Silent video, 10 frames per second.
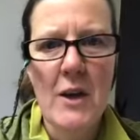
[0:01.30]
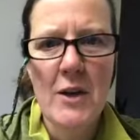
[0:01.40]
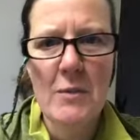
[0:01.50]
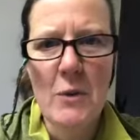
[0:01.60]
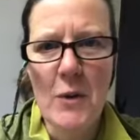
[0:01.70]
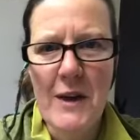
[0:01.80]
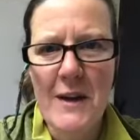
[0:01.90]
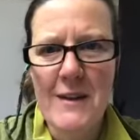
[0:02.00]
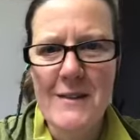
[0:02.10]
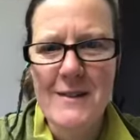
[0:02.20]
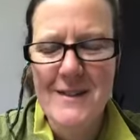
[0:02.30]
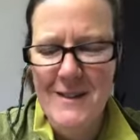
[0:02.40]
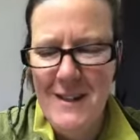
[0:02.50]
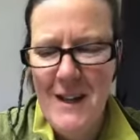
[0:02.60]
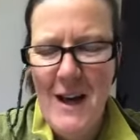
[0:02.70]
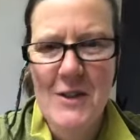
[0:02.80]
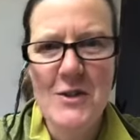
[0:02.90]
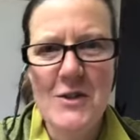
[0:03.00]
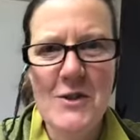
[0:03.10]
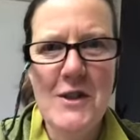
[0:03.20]
Good morning. I
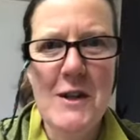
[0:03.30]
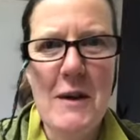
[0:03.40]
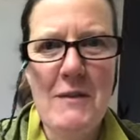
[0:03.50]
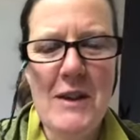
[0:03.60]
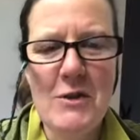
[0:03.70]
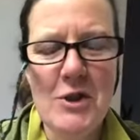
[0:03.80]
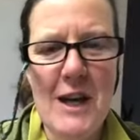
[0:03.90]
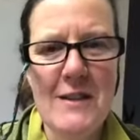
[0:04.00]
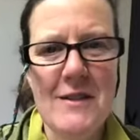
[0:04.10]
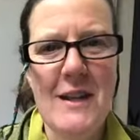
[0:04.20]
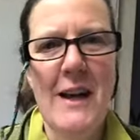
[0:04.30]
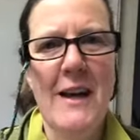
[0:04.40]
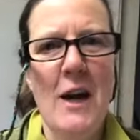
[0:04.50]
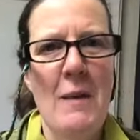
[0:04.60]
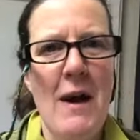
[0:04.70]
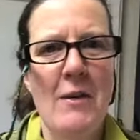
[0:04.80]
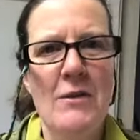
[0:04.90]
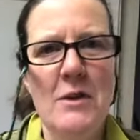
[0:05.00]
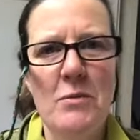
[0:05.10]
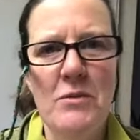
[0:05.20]
just thought I'd have a little chat today about